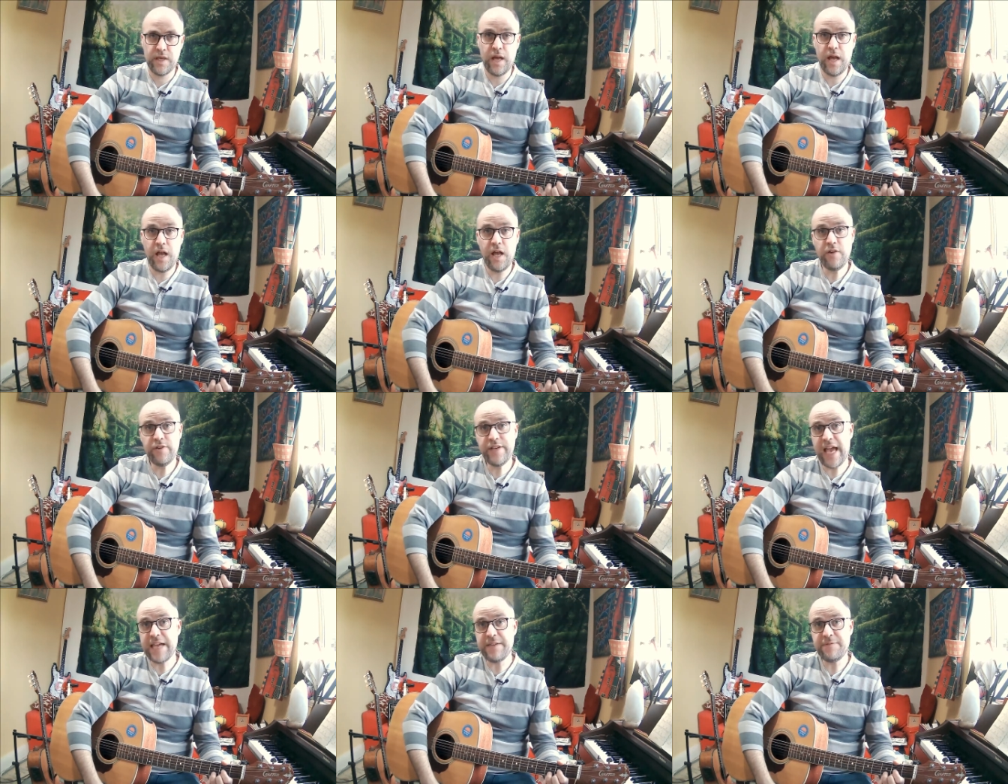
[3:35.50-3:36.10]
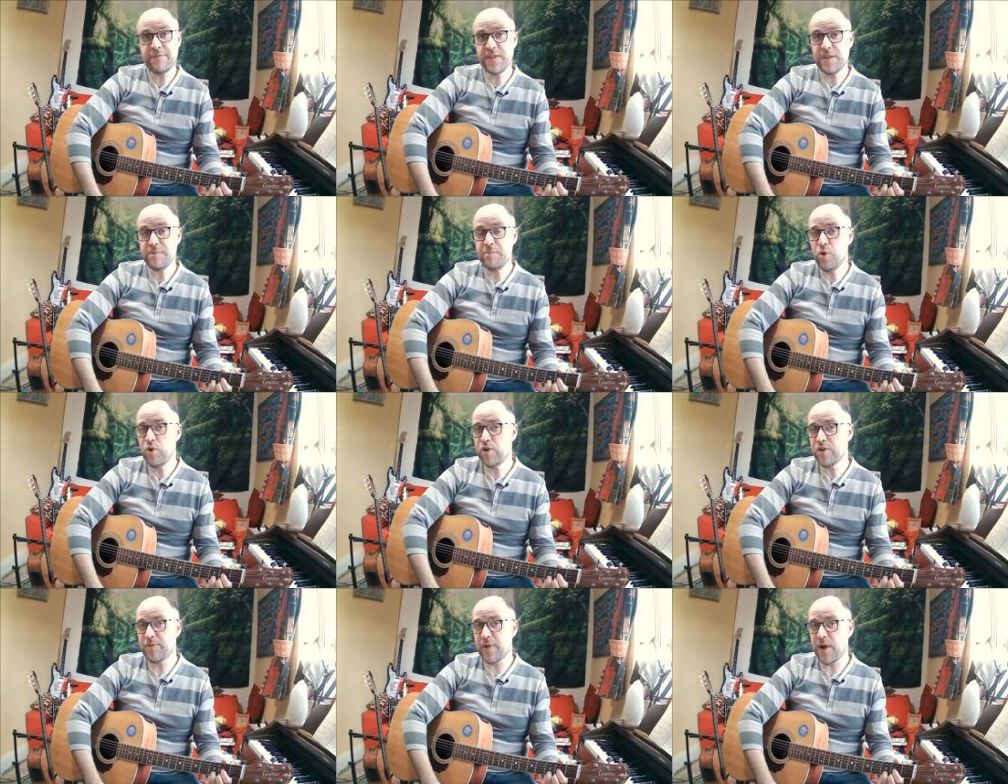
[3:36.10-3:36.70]
Okay, for the more
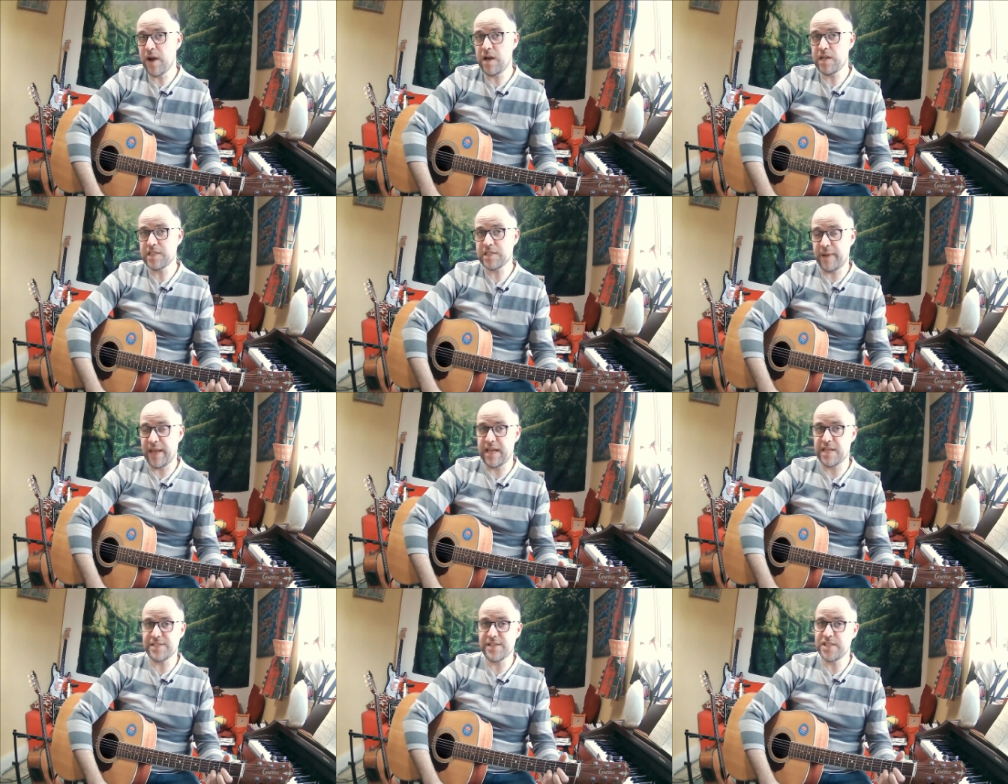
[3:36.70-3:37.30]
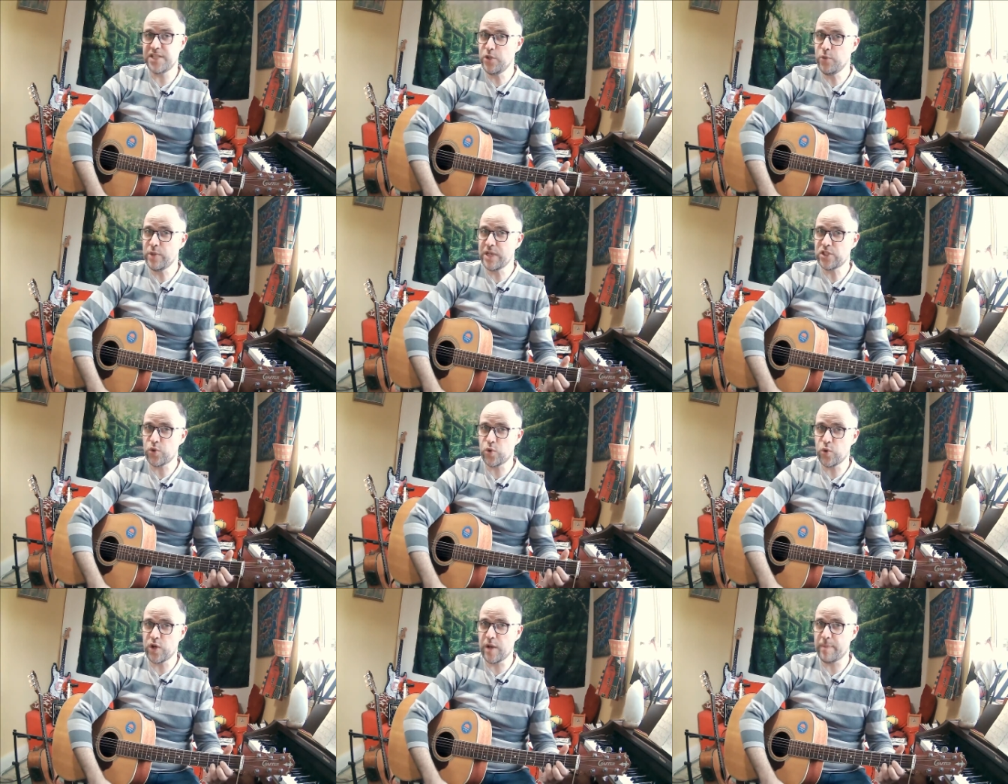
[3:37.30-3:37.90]
advanced players, I do want to
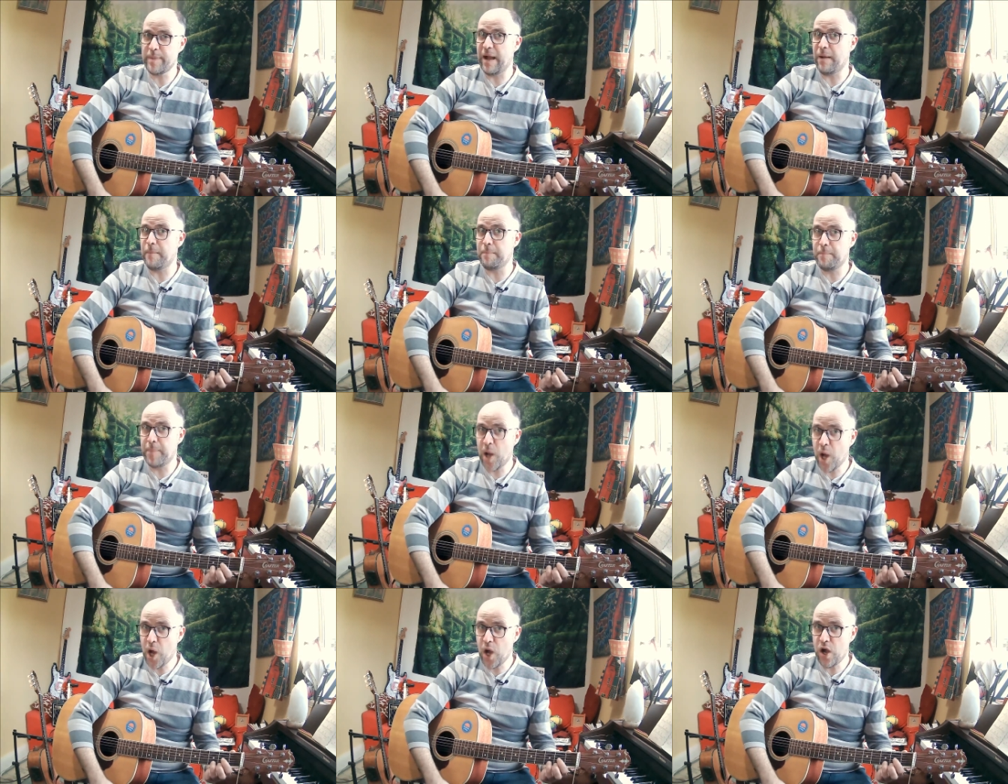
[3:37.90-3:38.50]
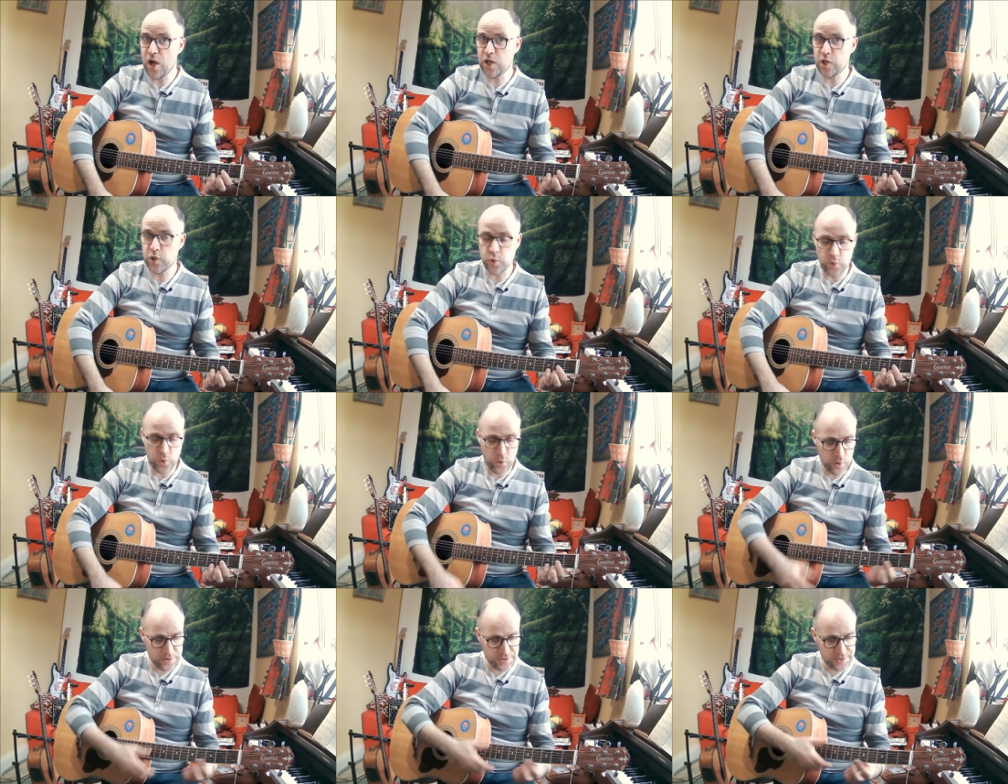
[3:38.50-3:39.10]
talk about bar
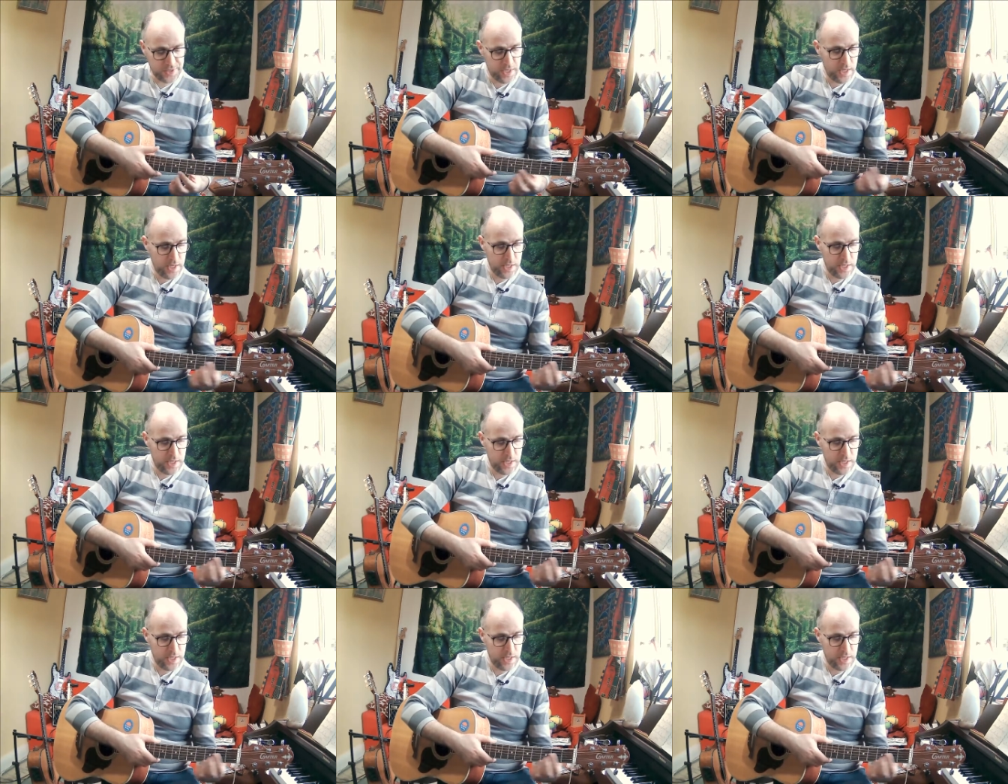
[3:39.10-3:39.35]
chords.